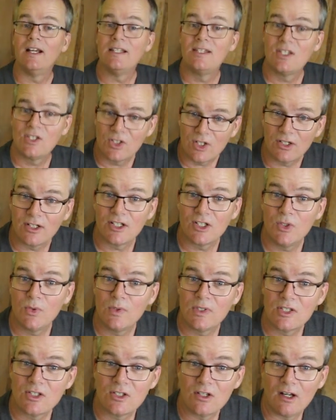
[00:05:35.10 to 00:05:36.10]
I started
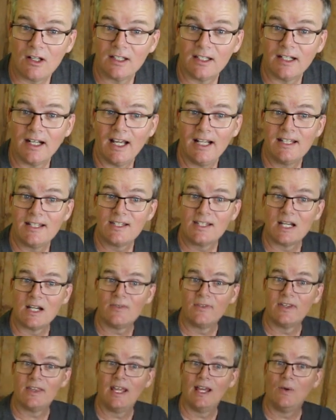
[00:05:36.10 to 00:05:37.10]
to install it, I
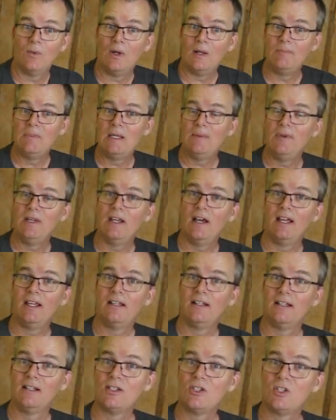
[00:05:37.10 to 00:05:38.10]
discovered that, well, maybe I
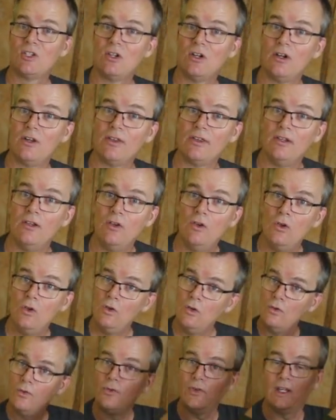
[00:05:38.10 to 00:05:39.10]
can install the
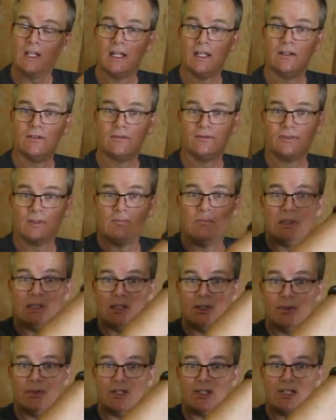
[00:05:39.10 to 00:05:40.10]
new fan from
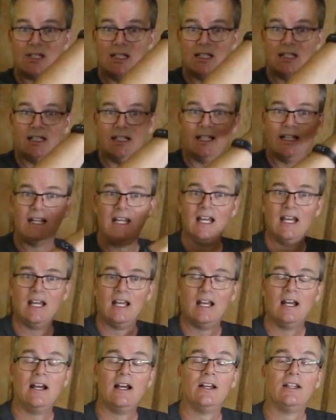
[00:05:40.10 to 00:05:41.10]
below the ceiling.
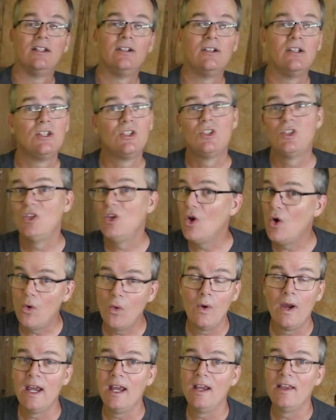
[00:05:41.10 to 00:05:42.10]
There is no
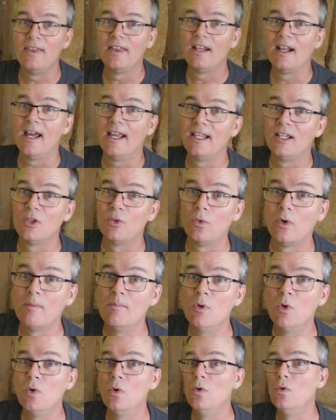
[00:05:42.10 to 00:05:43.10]
way that I could
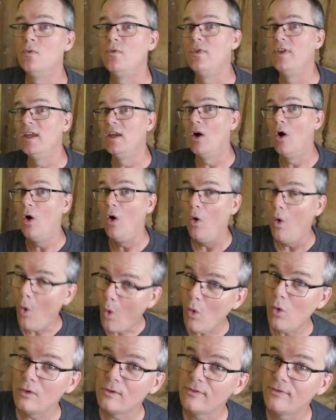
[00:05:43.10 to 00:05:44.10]
remove the
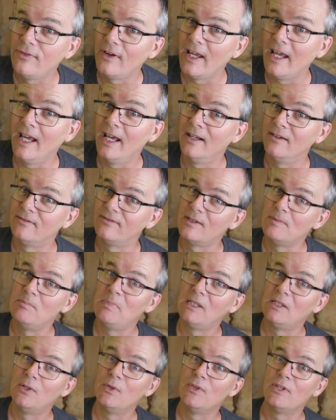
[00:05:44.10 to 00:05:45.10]
old fan from
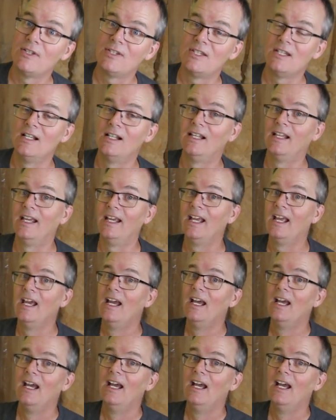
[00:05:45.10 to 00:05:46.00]
below the ceiling.